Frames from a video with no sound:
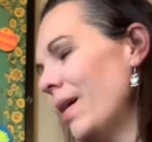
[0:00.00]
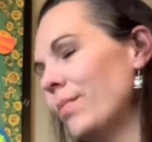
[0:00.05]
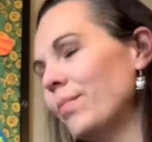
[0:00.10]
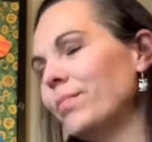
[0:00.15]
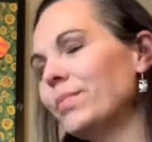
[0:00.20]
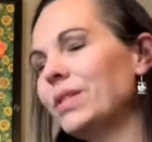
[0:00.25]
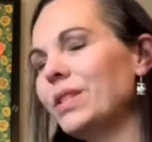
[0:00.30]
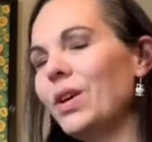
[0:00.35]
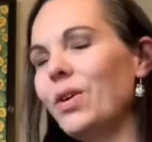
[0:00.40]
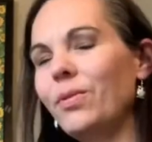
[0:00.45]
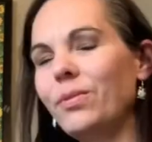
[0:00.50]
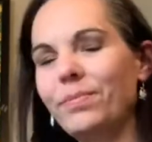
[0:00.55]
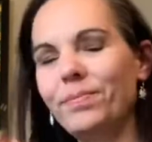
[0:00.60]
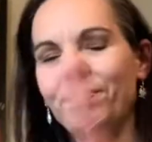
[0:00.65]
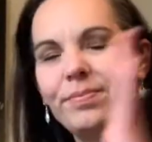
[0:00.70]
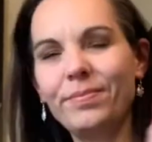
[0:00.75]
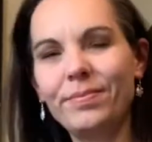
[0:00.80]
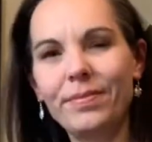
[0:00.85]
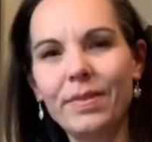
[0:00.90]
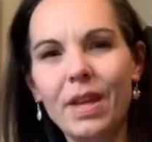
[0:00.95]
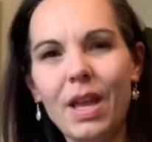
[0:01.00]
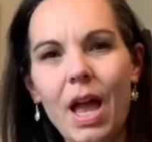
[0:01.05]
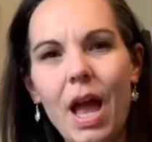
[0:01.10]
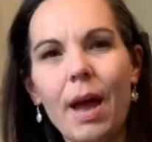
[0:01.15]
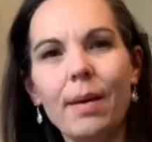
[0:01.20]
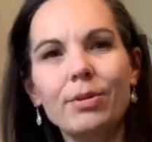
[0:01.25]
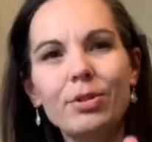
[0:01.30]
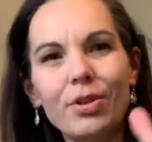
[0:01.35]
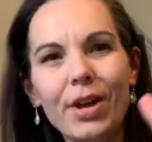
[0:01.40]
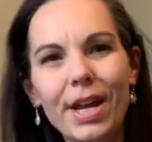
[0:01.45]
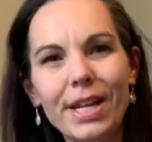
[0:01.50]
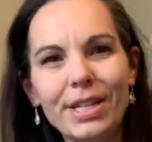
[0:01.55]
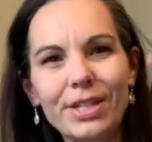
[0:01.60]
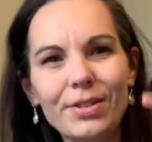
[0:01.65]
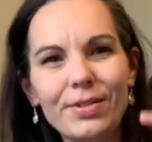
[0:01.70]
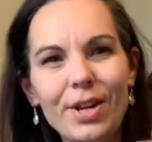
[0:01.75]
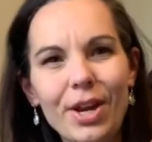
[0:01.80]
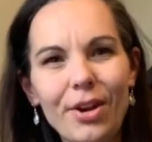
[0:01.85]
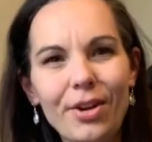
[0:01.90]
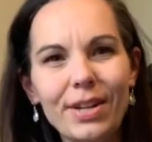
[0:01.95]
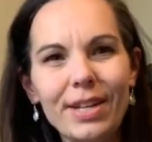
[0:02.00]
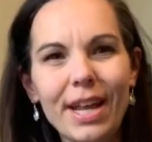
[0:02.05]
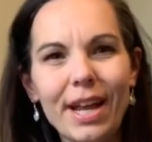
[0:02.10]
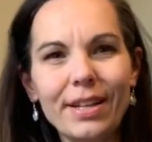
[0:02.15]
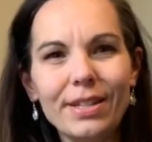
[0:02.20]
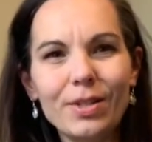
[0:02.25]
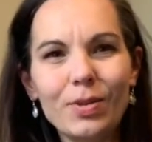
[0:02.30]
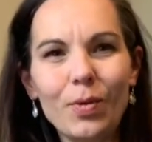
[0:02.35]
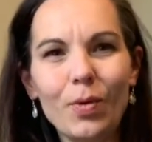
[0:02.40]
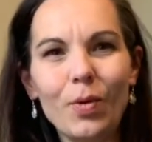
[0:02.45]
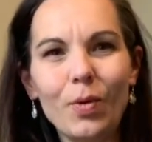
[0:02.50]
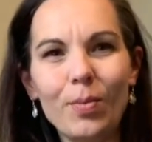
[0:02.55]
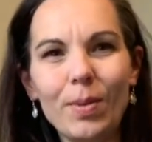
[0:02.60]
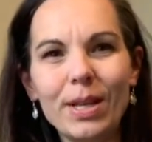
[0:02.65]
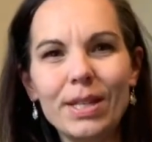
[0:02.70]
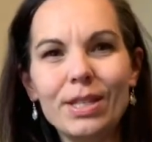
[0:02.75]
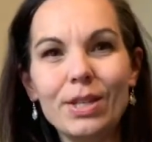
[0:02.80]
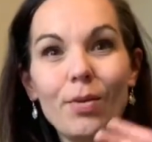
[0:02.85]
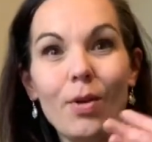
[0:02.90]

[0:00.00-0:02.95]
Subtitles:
So I'm trying to narrow it down so it won't be so